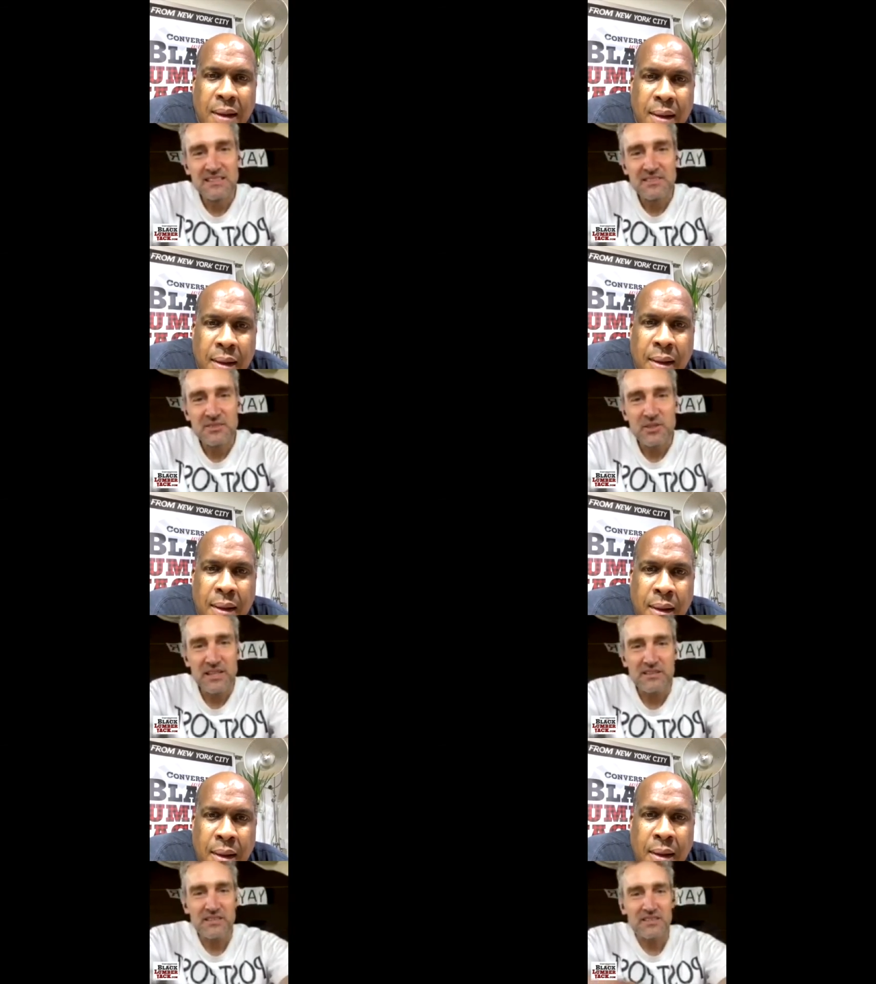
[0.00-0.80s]
Speaker 1: So you had
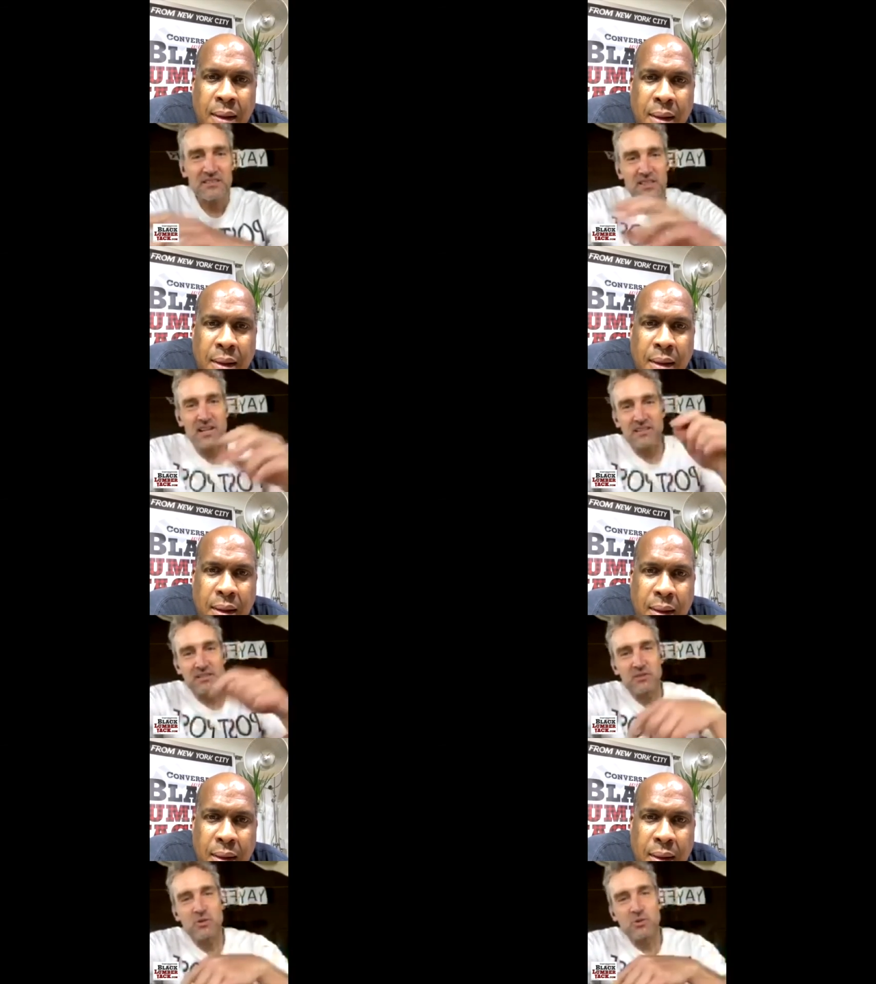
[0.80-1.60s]
like the socket, the
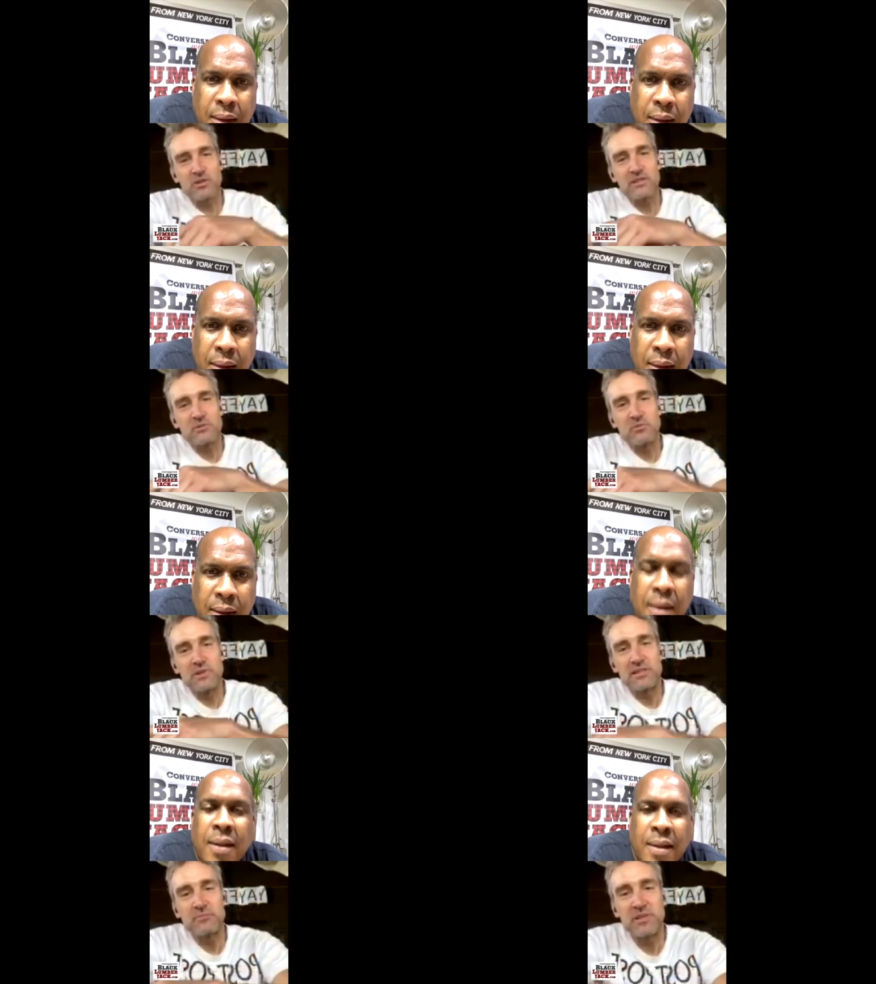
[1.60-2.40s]
cord, and
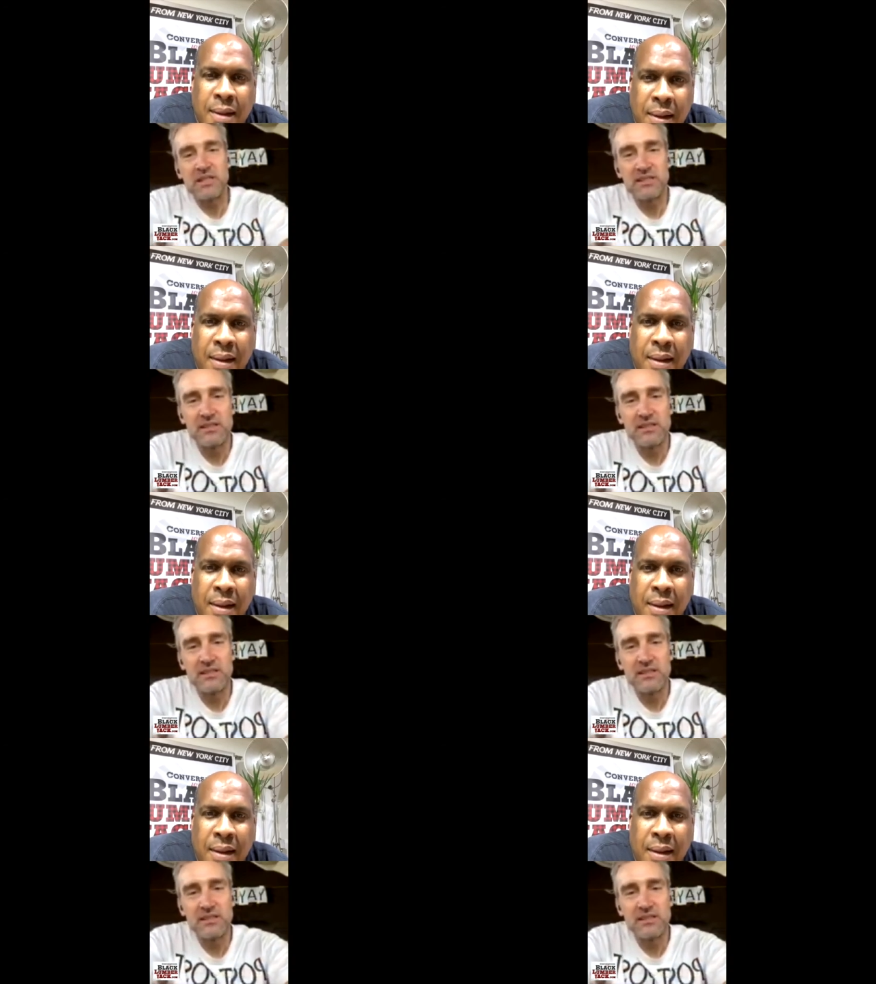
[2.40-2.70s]
the plug,